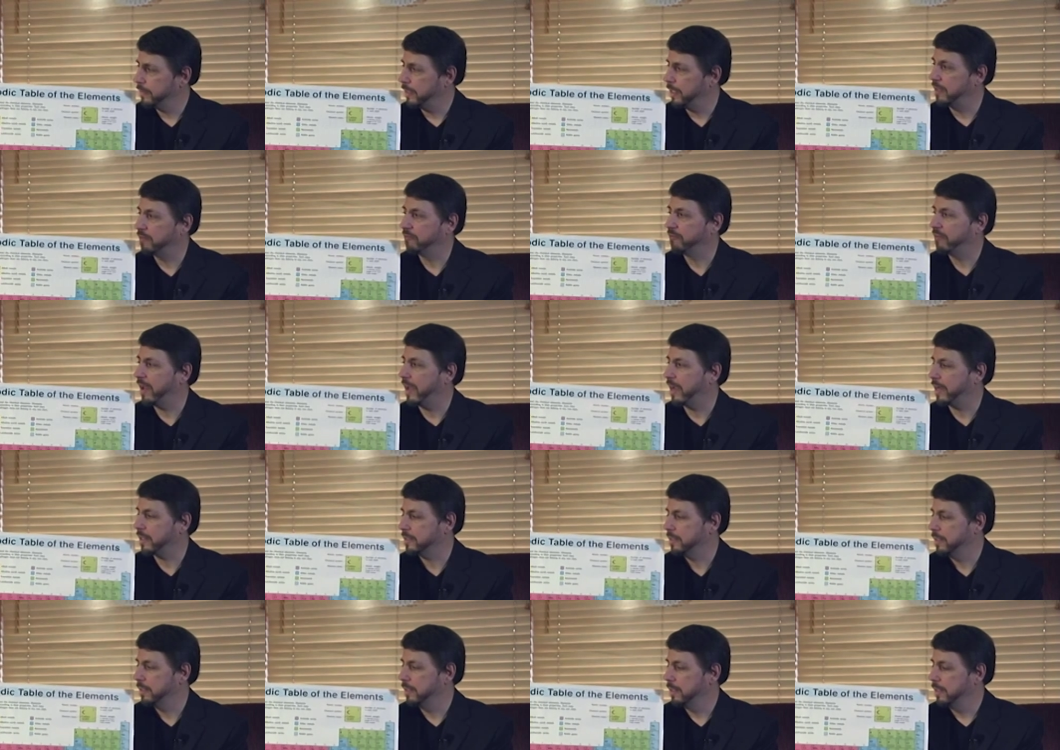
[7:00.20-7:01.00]
In
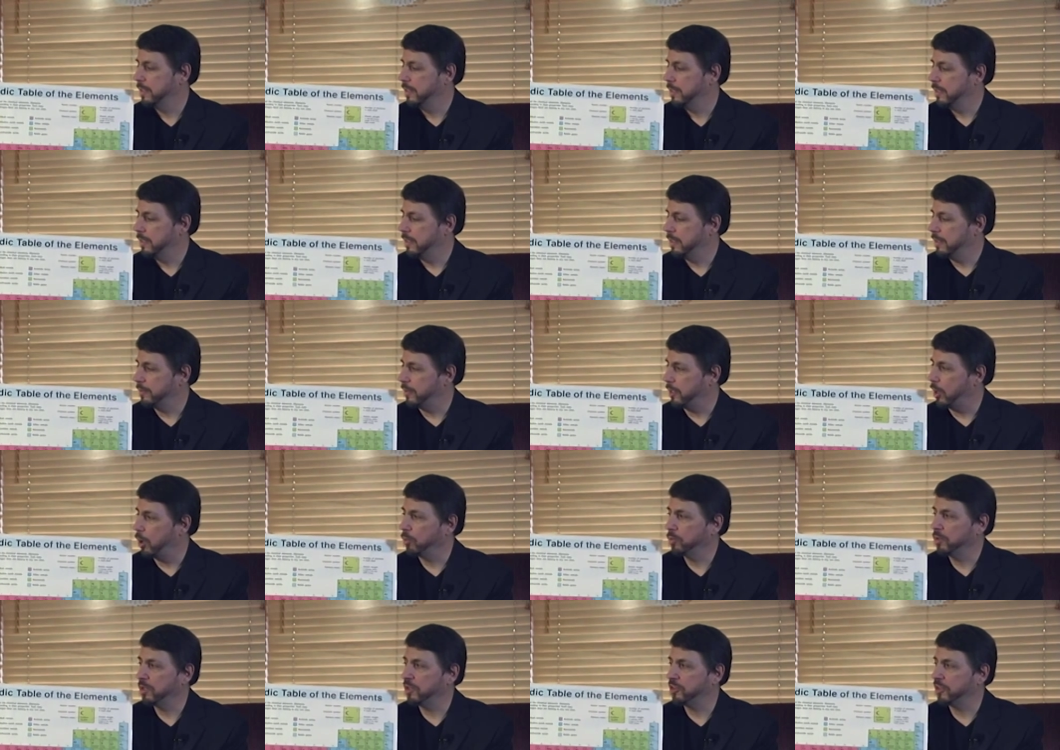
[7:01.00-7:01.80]
fact, the
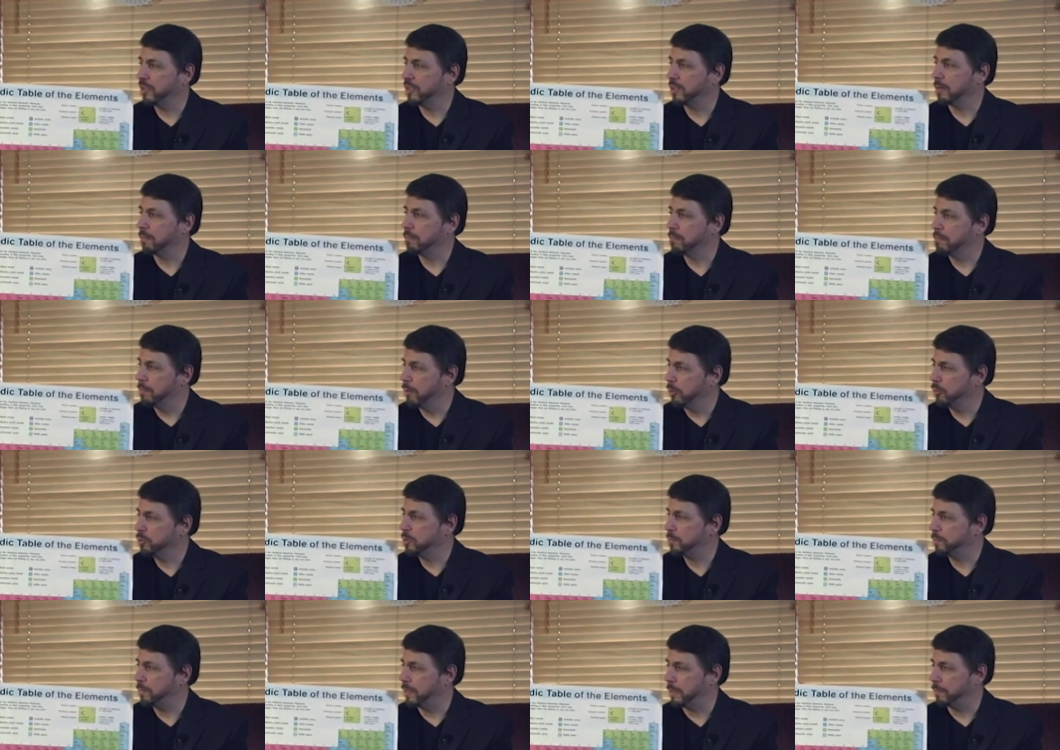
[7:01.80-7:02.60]
only thing that
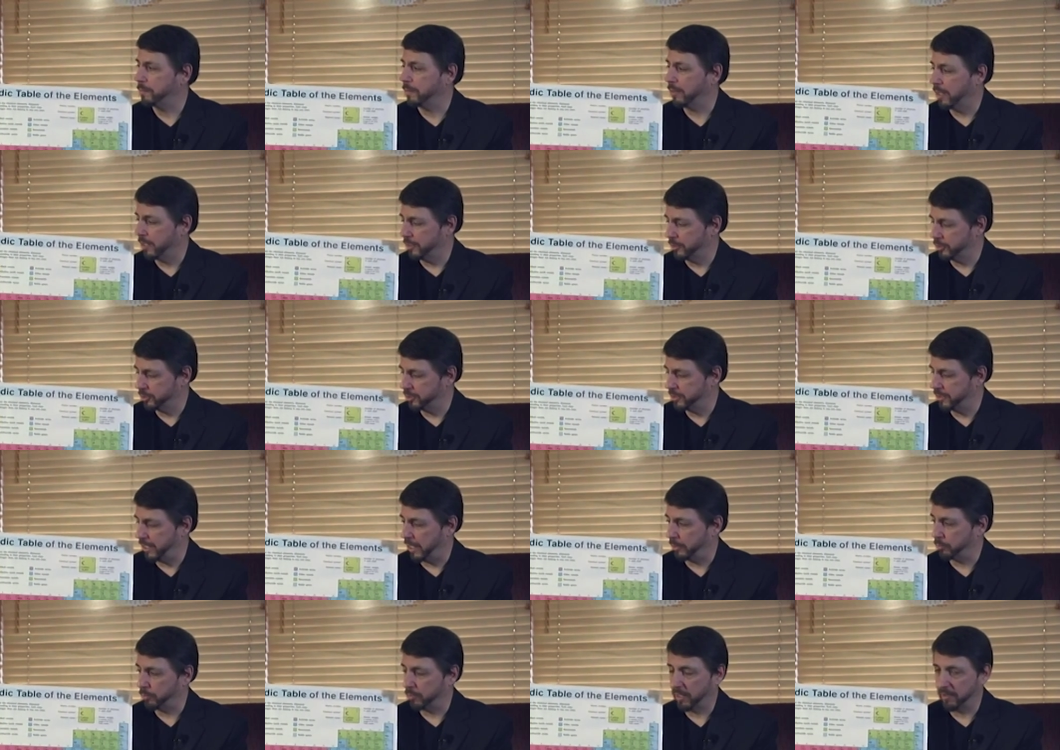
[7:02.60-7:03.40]
most people
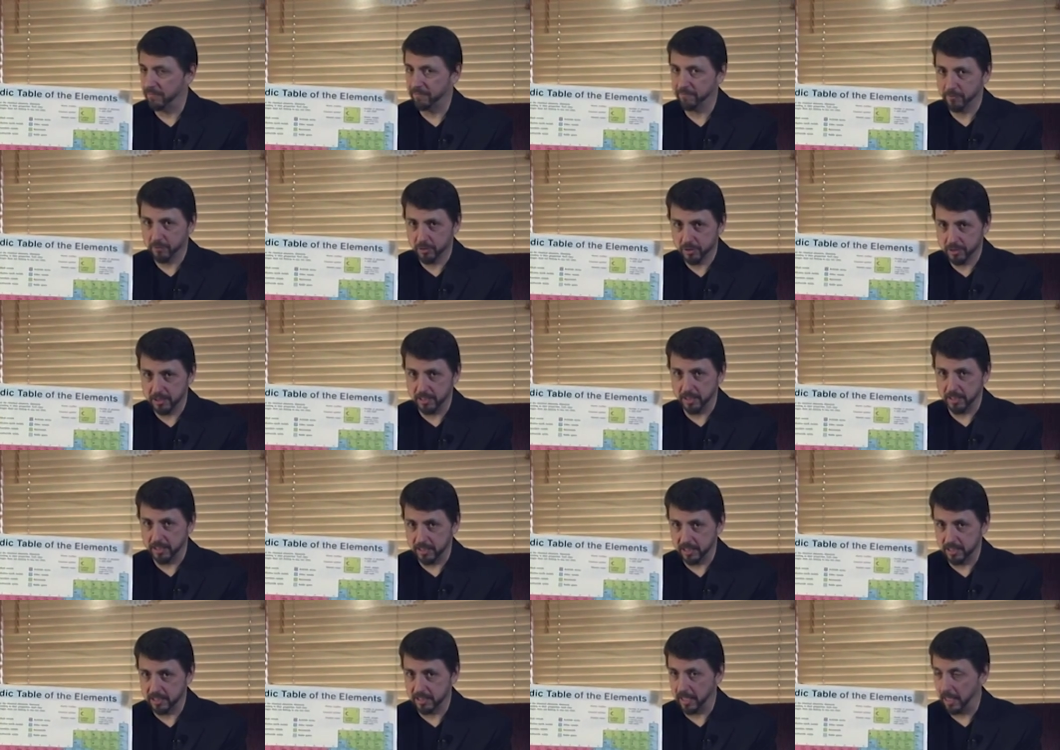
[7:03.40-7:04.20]
understand when they first see
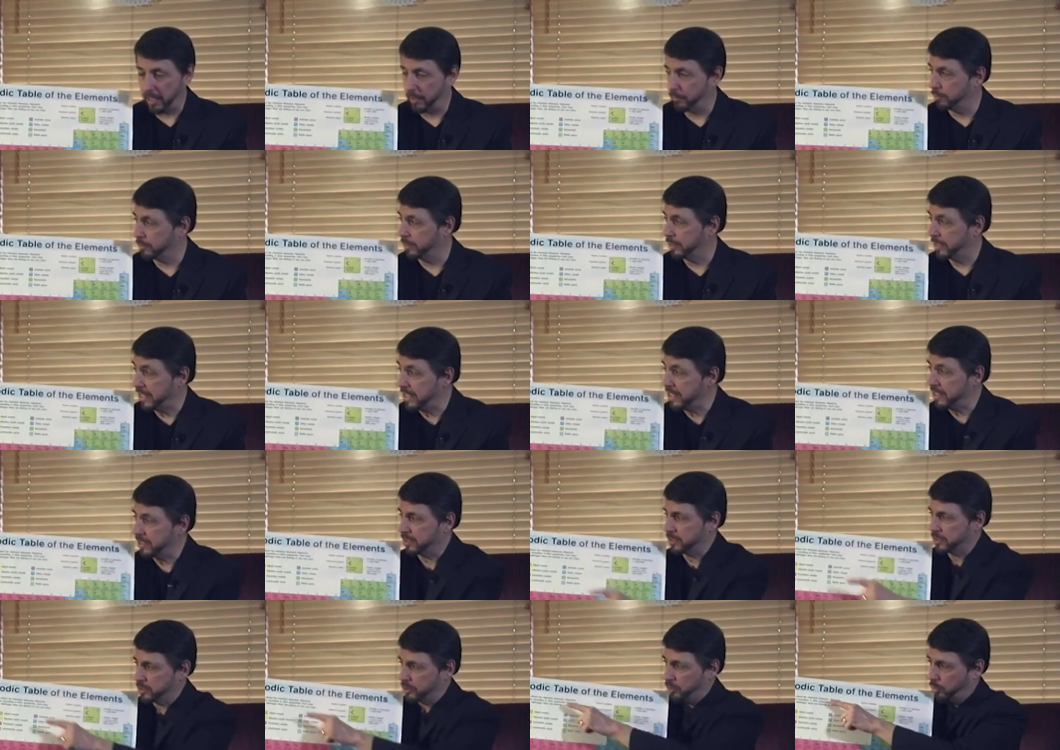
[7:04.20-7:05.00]
this table
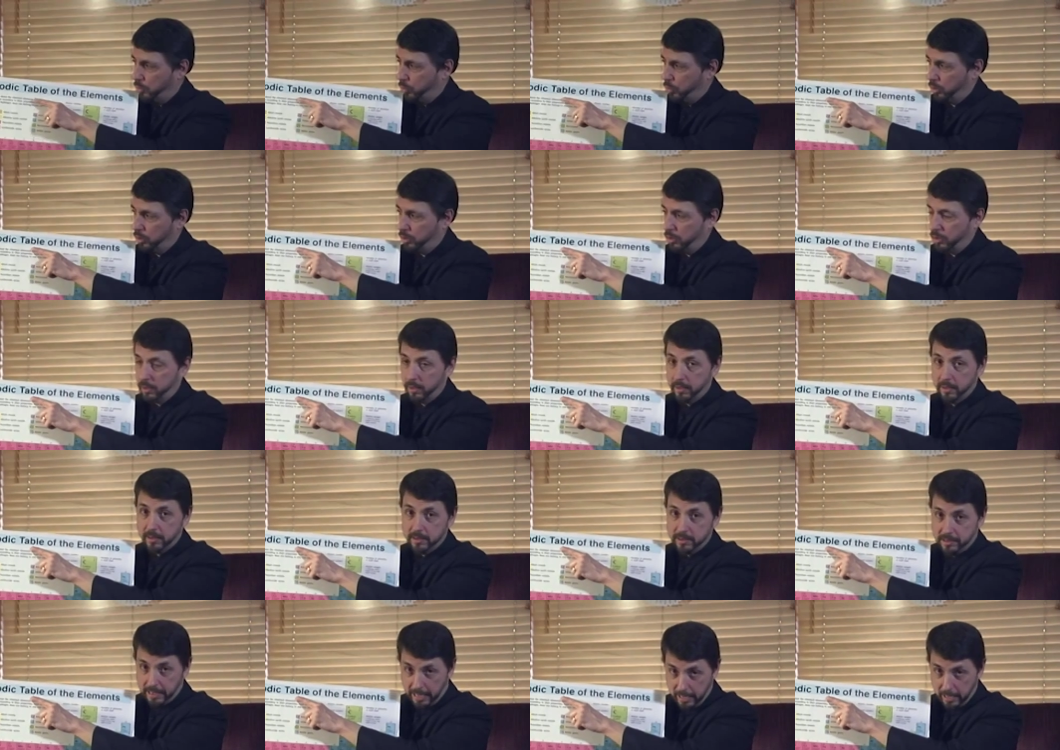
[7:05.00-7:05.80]
is the word
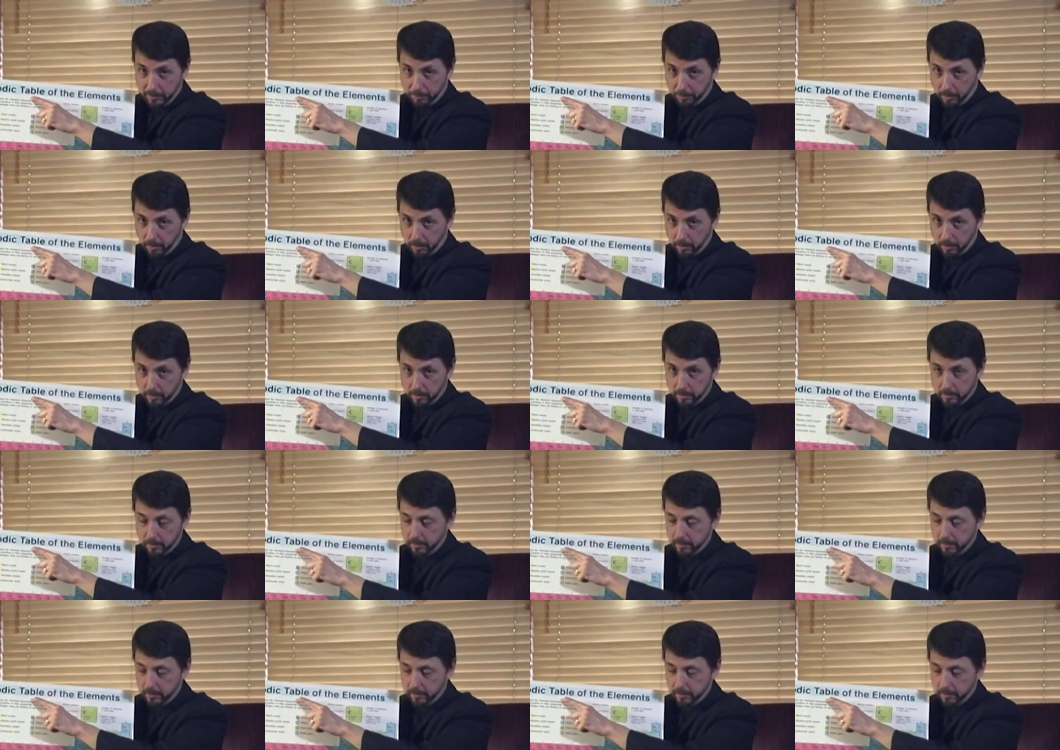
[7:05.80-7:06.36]
table.